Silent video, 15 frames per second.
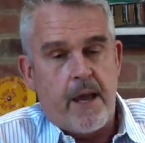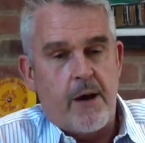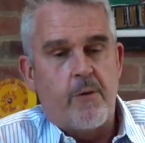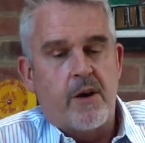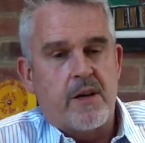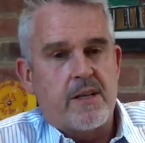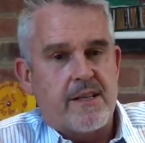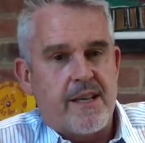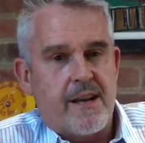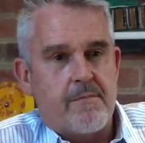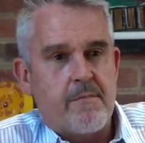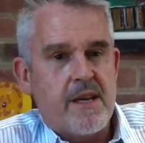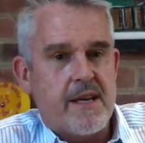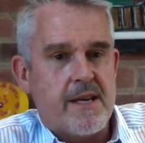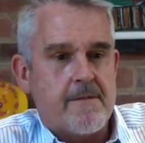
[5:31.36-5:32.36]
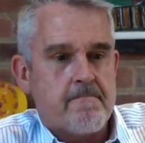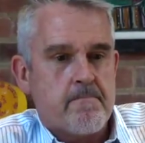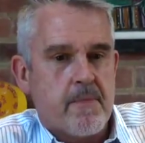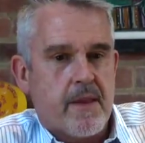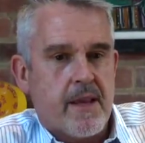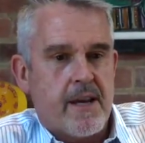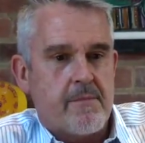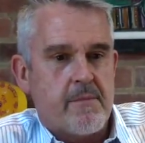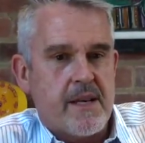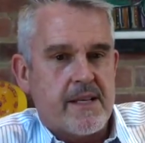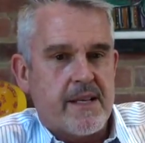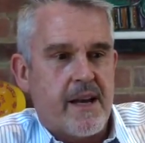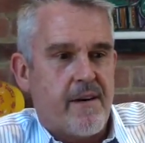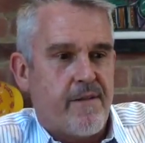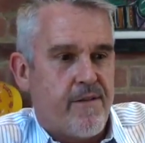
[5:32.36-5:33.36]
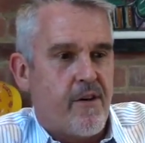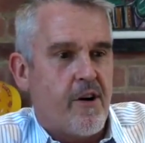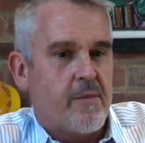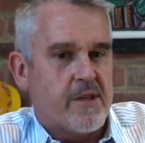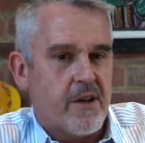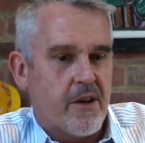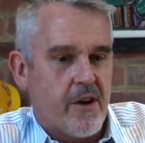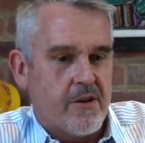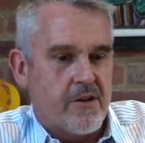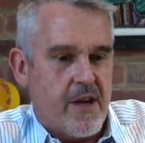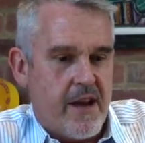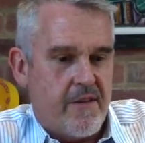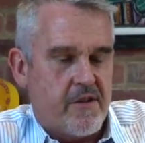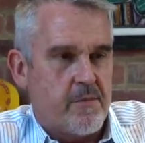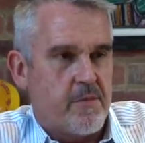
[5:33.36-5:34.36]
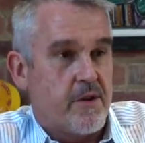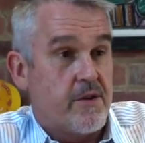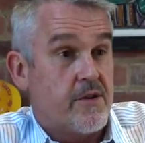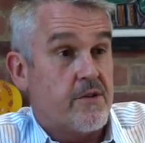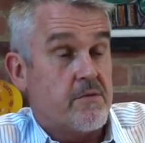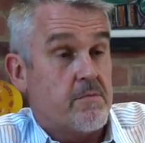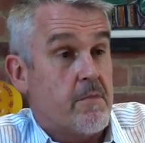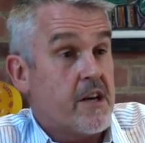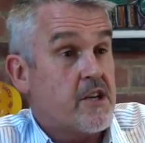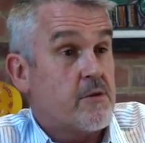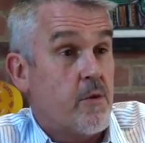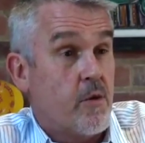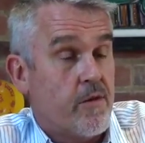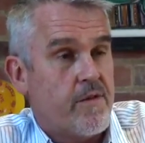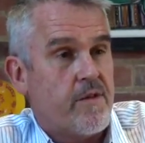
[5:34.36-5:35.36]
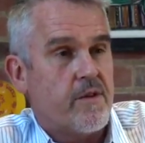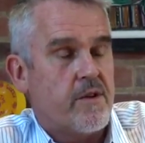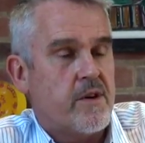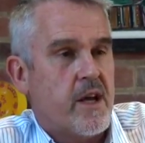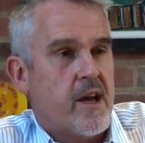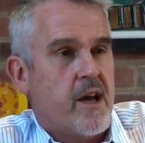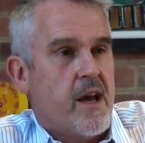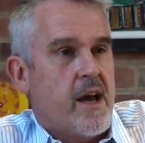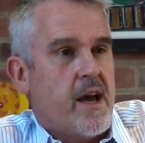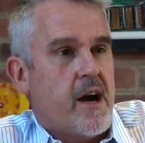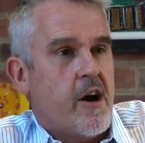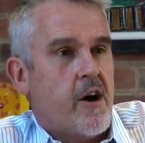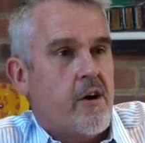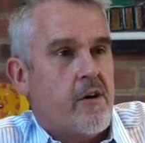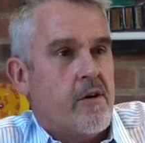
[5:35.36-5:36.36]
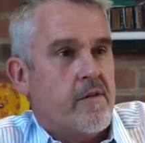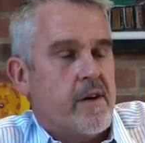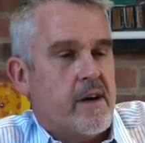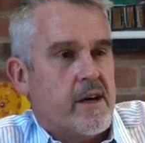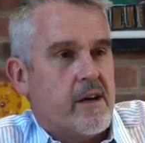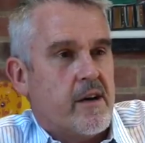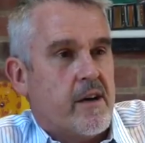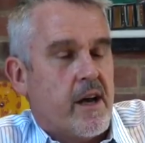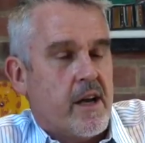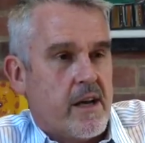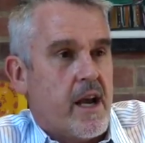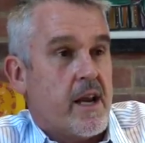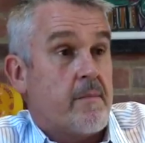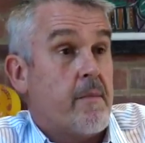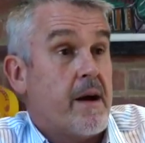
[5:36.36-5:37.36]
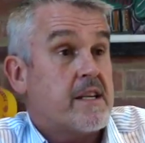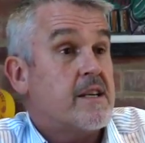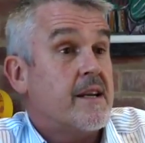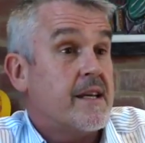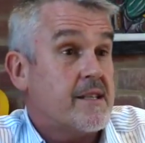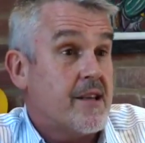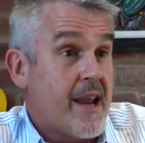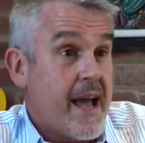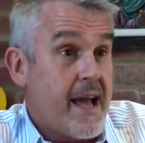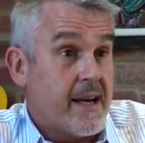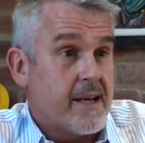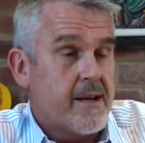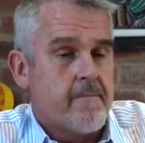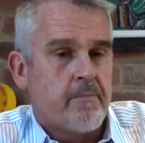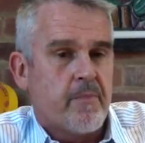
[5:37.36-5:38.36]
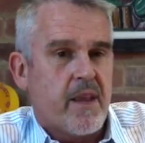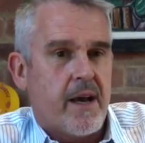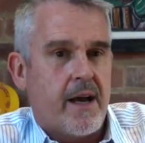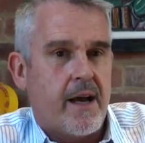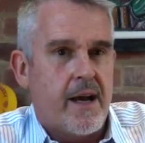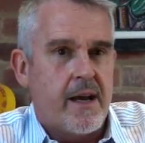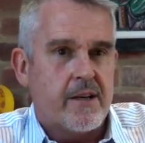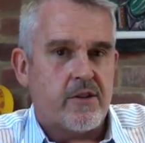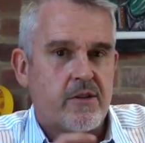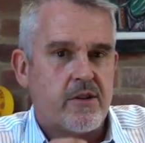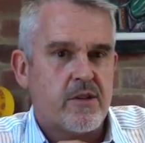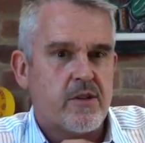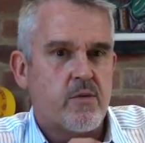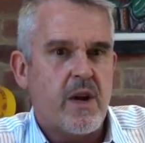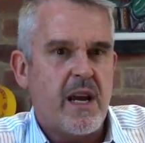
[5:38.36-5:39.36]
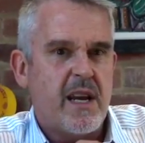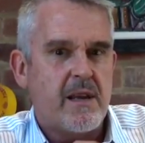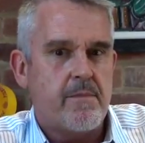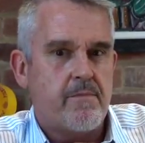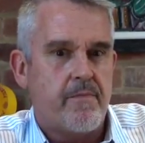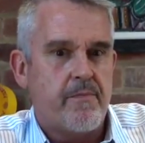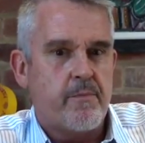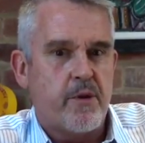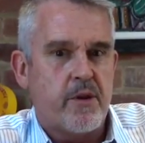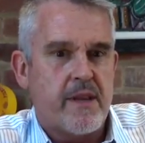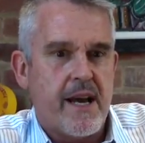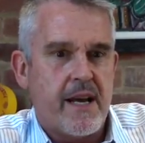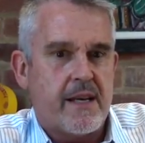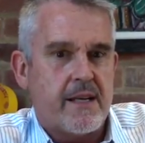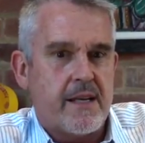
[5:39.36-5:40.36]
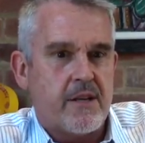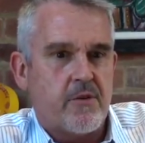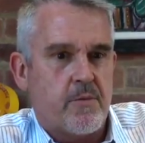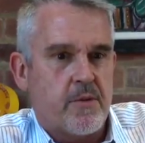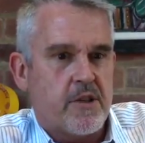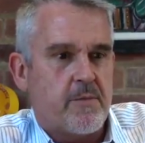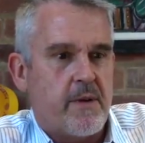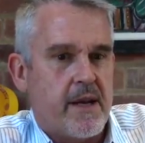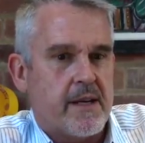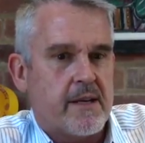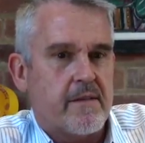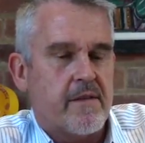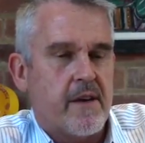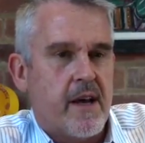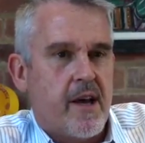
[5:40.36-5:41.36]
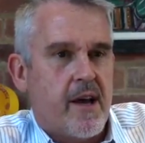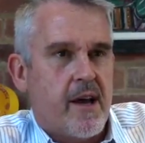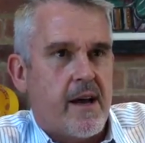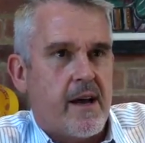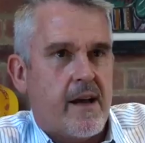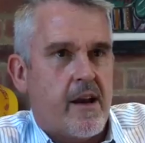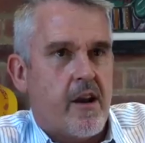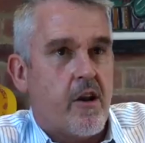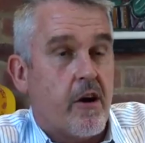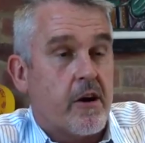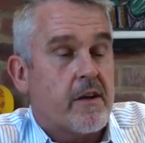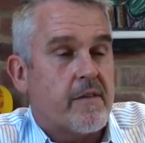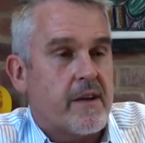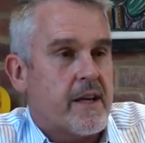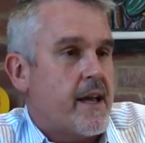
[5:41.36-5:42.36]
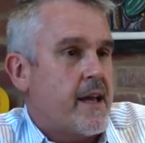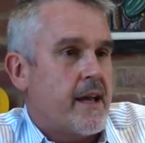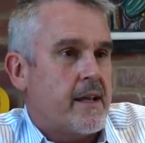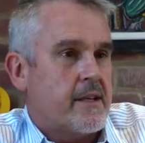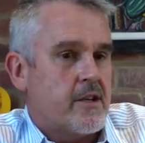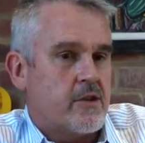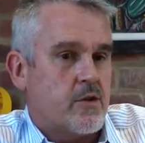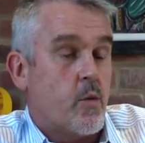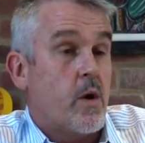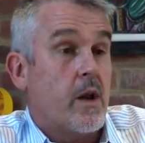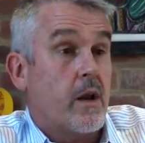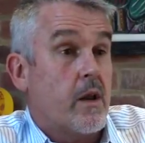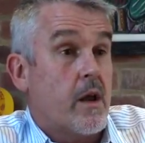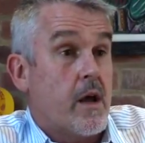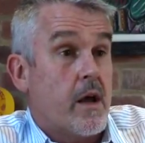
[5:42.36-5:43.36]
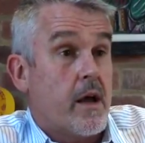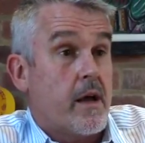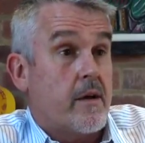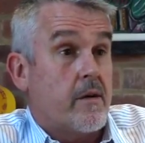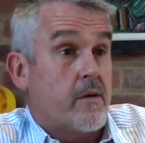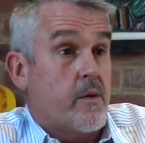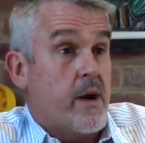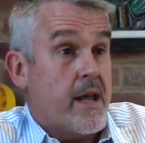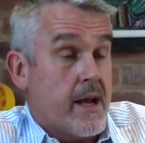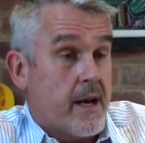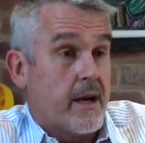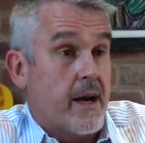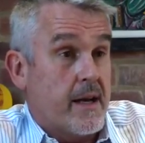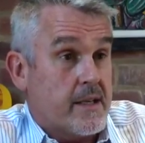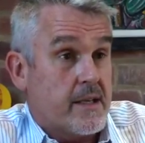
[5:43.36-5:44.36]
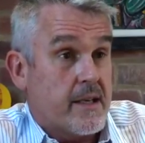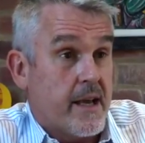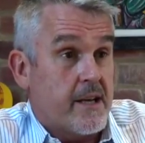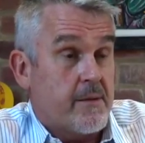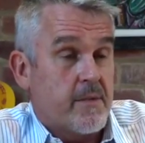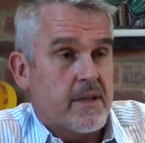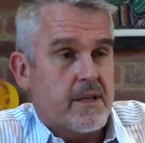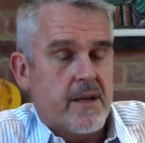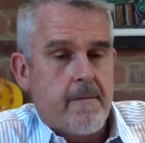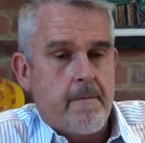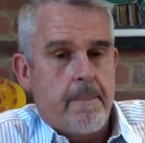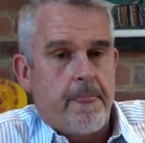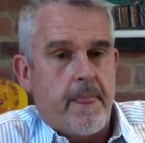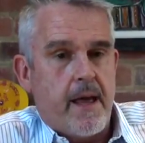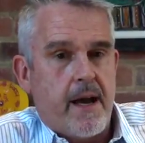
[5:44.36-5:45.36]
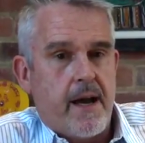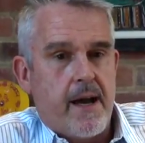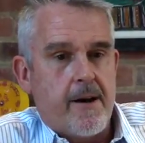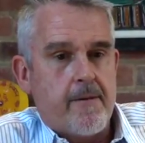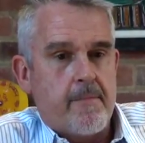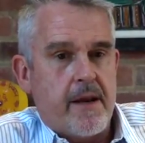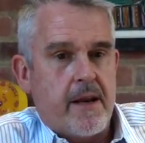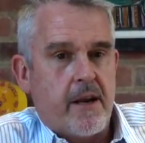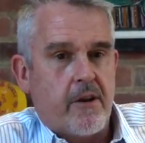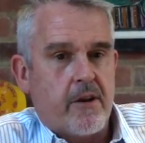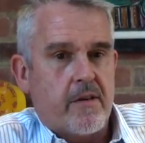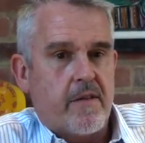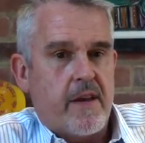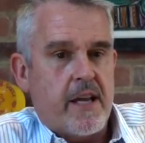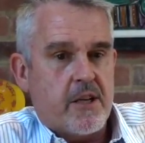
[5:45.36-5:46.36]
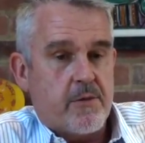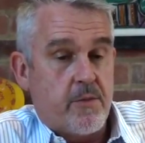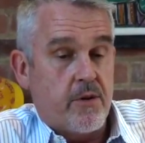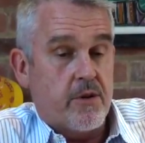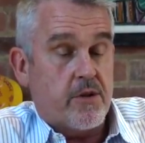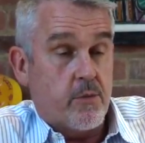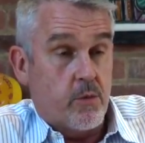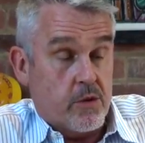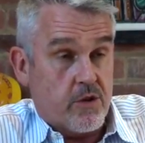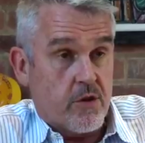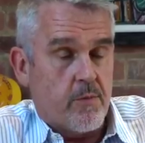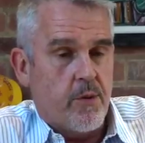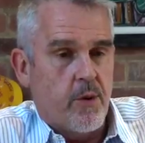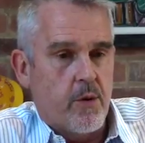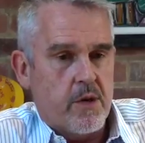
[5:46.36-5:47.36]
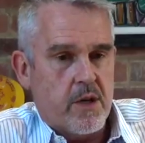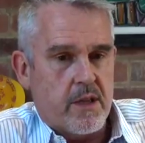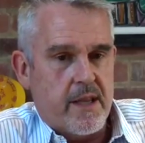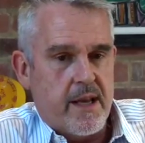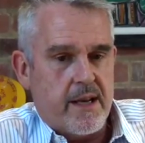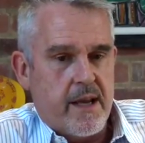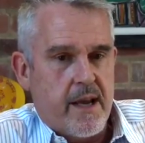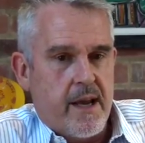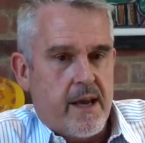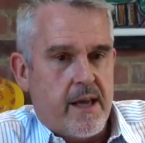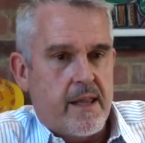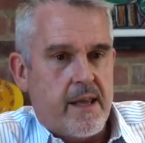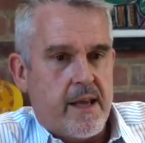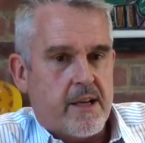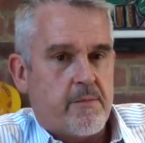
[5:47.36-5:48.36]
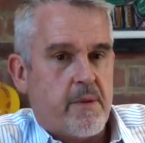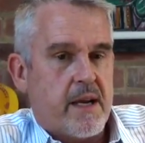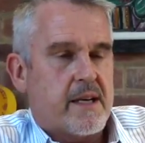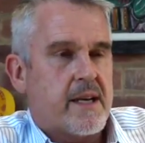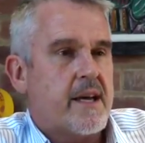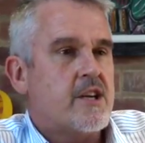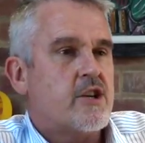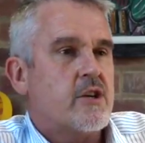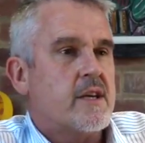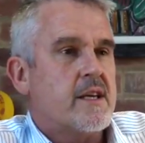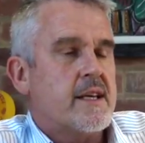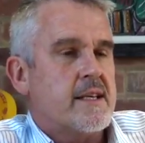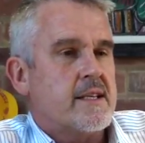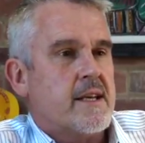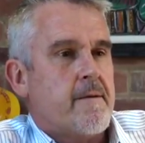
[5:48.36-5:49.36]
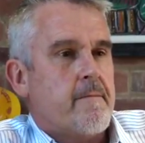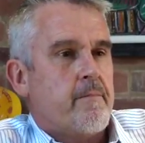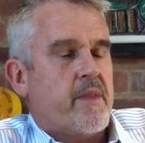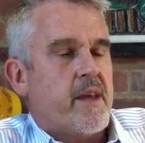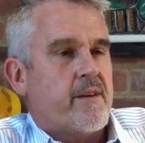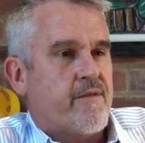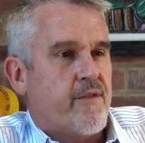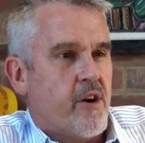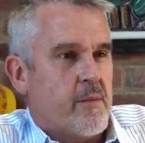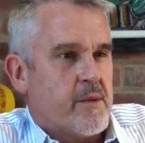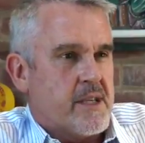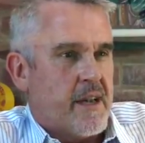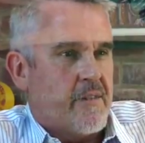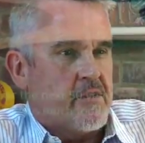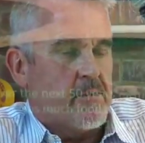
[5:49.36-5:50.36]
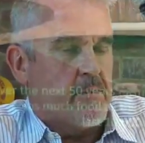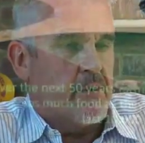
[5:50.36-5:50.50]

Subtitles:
And what does that mean? It means that our farmers are going to have to produce much more food in much less land. And to just really put that into perspective, it's a well-recognized statement. And a lot of experts would support it, that the expectation is that farmers have to